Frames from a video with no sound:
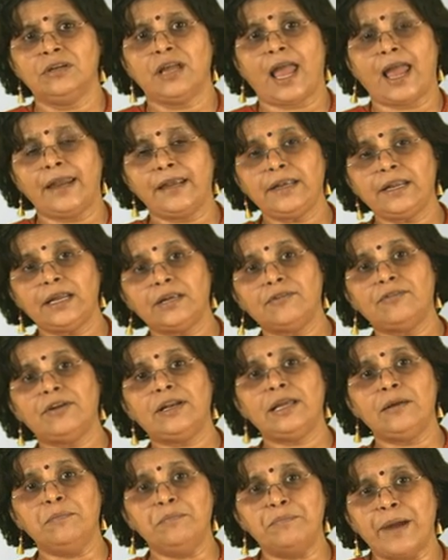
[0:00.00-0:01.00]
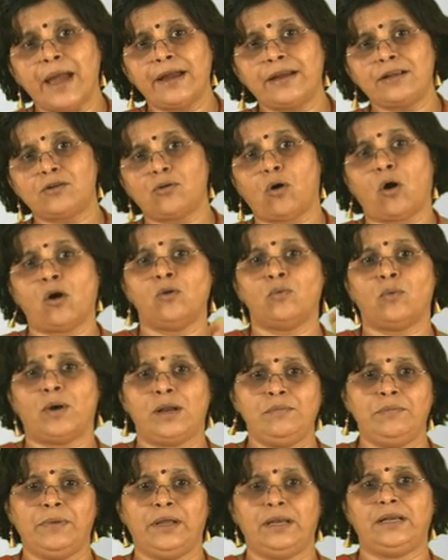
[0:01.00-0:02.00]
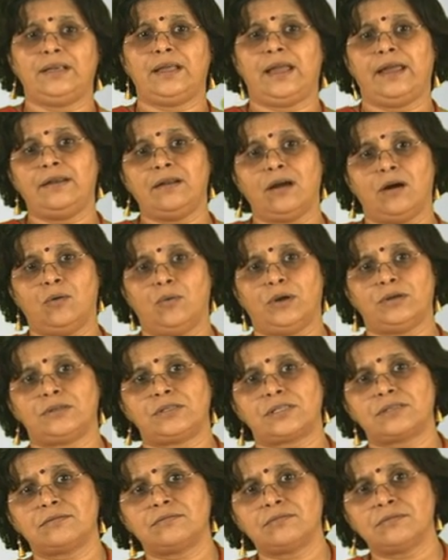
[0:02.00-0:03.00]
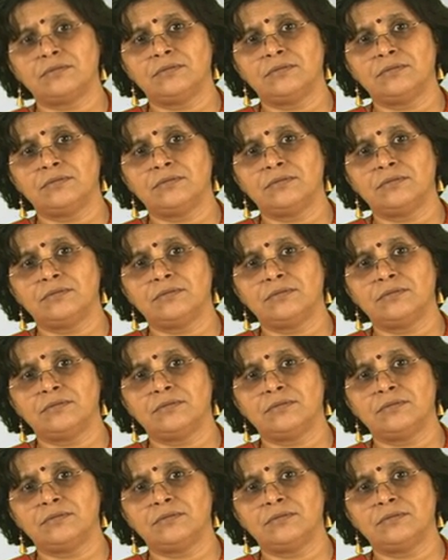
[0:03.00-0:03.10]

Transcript: and it will impact on 1 minute and hours.